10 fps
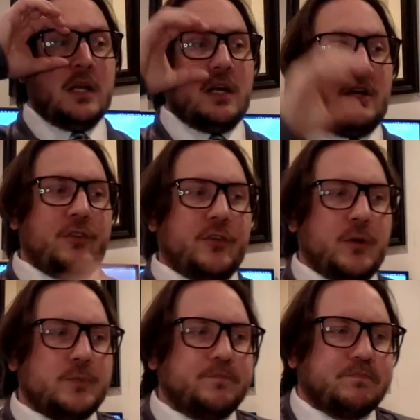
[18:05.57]

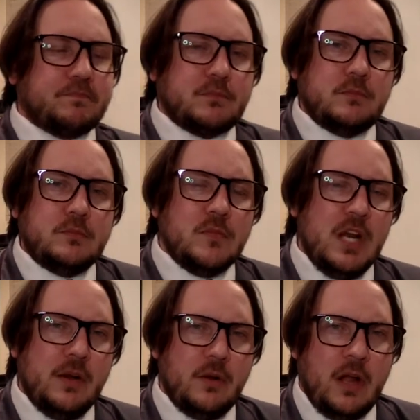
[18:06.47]
Also,
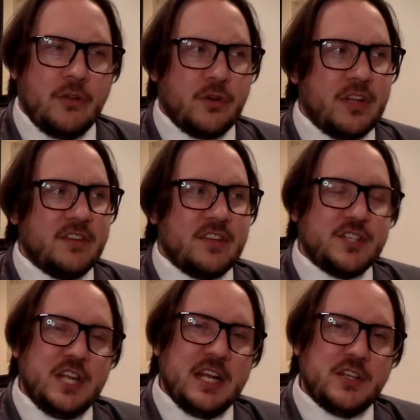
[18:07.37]
other things that
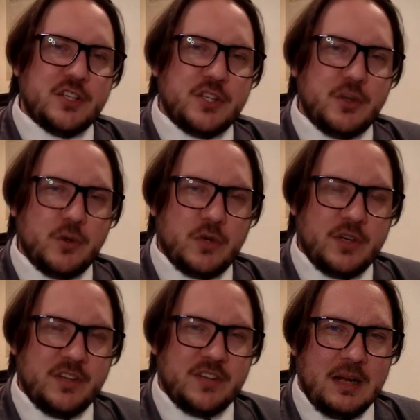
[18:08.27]
change too
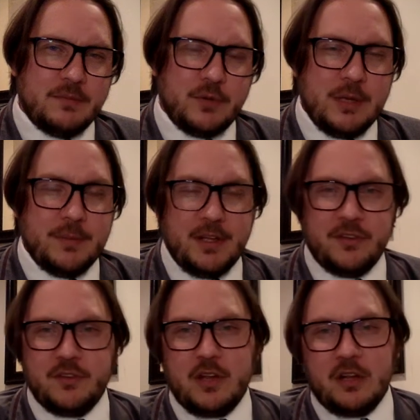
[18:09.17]
during this time frame
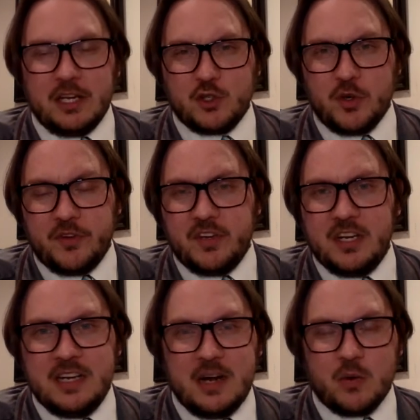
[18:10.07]
is electricity
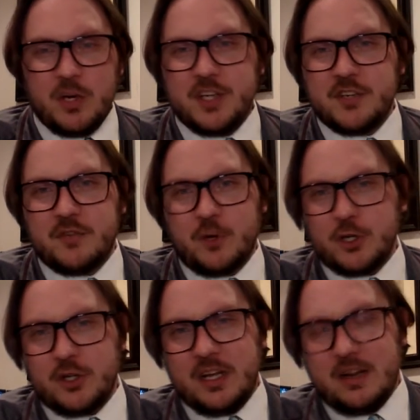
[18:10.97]
now reaches
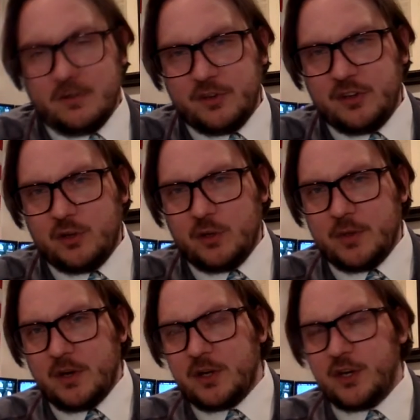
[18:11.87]
virtually every single
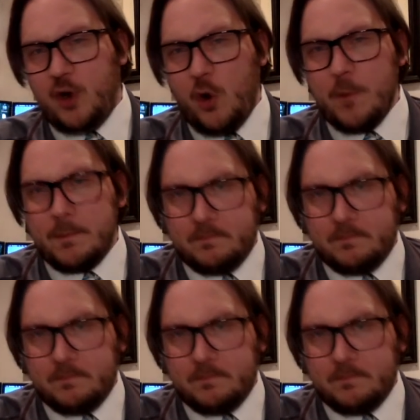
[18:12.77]
American home.